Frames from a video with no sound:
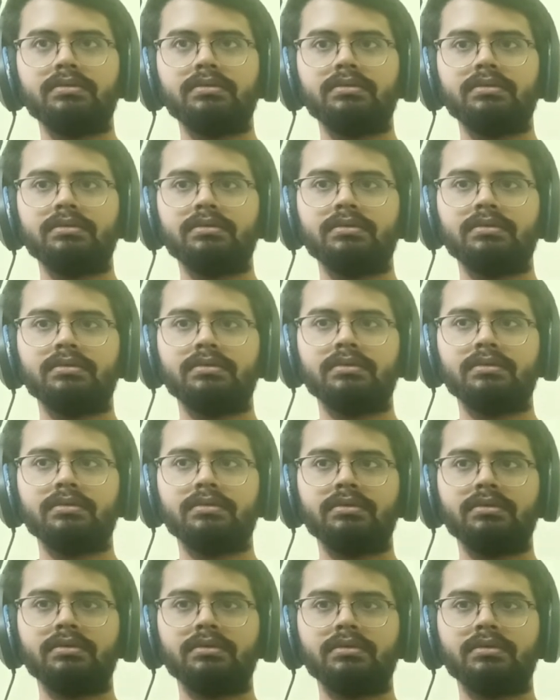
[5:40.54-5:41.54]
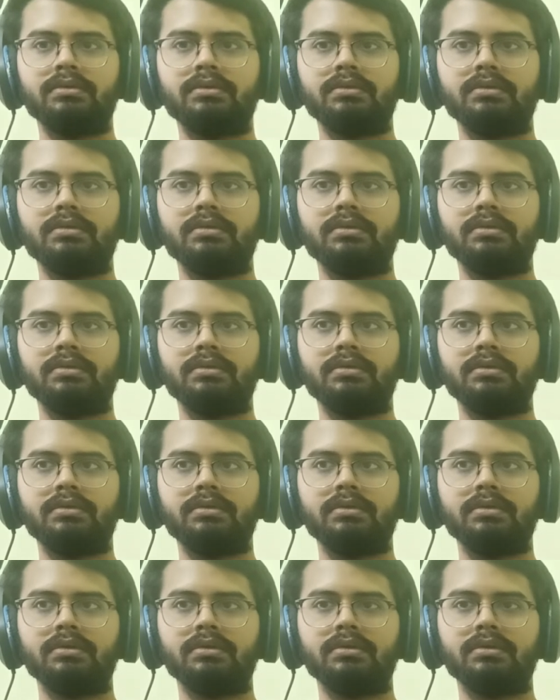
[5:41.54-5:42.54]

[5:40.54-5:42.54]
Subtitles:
Nothing is said.